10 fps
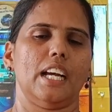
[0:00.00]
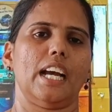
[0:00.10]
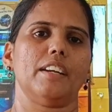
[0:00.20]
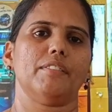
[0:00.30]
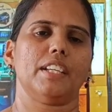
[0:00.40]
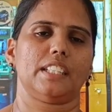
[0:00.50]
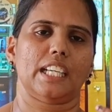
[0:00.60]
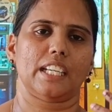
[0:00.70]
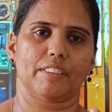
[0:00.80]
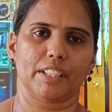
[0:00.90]
and they
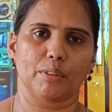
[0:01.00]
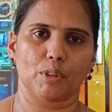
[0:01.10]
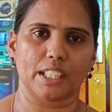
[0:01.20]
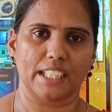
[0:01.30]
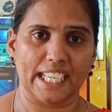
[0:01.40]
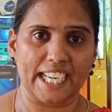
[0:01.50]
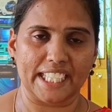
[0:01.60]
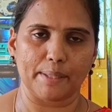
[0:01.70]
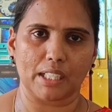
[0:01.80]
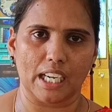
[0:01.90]
are giving what? An
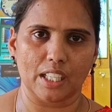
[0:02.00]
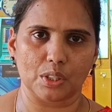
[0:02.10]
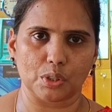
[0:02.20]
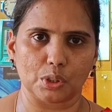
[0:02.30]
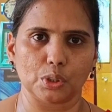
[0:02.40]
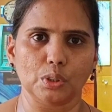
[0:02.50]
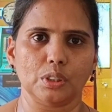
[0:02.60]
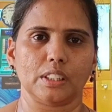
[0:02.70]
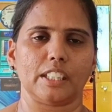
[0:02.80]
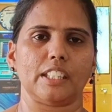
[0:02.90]
ATM card to you,
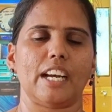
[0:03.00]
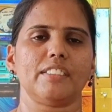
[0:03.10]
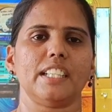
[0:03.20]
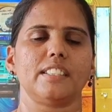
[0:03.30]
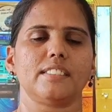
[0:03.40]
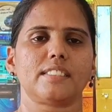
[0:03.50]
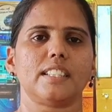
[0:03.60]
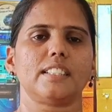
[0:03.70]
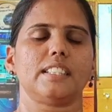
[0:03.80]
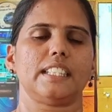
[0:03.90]
and you have to
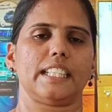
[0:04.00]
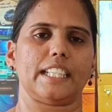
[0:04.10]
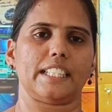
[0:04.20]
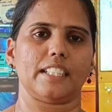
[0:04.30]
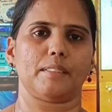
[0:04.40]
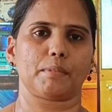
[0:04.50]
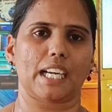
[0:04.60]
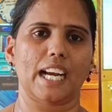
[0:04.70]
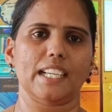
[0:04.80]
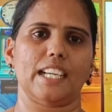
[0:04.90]
insert the ATM
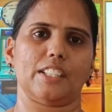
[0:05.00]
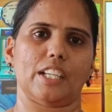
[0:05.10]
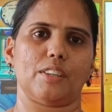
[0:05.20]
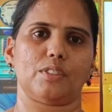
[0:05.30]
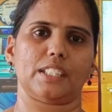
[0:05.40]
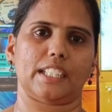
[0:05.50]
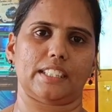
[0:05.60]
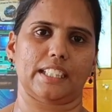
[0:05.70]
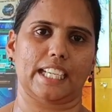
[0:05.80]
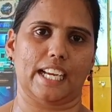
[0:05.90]
card and you have to get
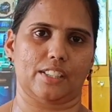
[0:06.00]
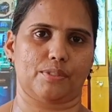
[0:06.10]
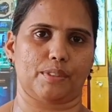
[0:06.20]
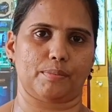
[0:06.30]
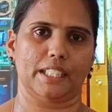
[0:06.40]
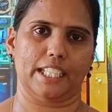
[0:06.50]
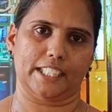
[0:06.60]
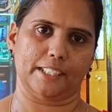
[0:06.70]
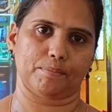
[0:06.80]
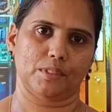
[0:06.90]
the cash from the
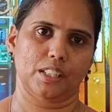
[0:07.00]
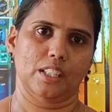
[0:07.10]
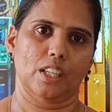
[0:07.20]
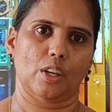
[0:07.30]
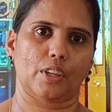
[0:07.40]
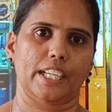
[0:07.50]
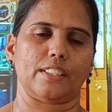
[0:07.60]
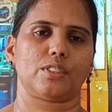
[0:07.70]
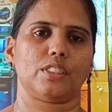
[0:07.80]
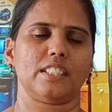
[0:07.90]
ATM.
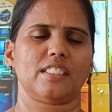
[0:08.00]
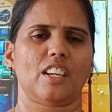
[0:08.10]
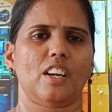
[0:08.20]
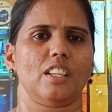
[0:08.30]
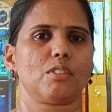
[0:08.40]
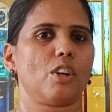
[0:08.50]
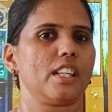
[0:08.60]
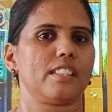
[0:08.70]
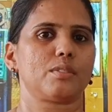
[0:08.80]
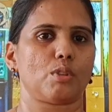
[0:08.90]
Okay, so these are all
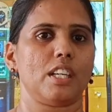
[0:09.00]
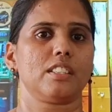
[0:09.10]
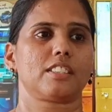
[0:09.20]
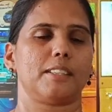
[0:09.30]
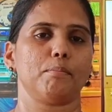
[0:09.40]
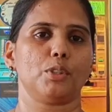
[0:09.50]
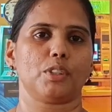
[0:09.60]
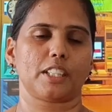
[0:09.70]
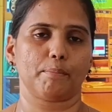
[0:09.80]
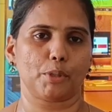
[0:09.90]
called as what?
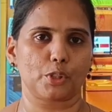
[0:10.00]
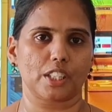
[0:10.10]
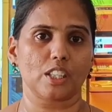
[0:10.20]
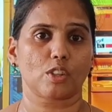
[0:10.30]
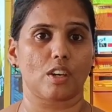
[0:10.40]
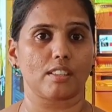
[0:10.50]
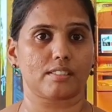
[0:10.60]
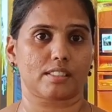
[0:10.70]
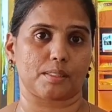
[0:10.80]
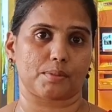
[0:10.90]
Computer
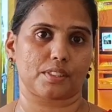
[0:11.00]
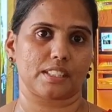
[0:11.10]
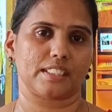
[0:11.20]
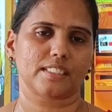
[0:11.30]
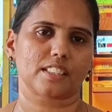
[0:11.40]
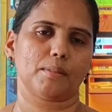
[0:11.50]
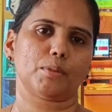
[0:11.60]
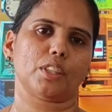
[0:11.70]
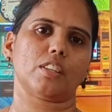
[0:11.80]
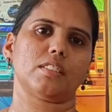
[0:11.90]
concepts. In this
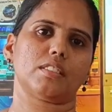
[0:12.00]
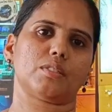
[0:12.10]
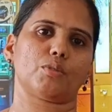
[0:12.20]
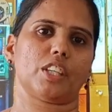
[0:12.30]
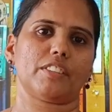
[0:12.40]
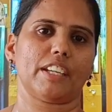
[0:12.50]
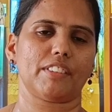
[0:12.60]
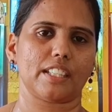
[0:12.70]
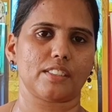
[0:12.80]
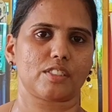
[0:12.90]
computer concepts, what we have
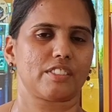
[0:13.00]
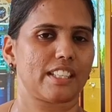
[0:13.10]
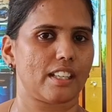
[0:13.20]
understood,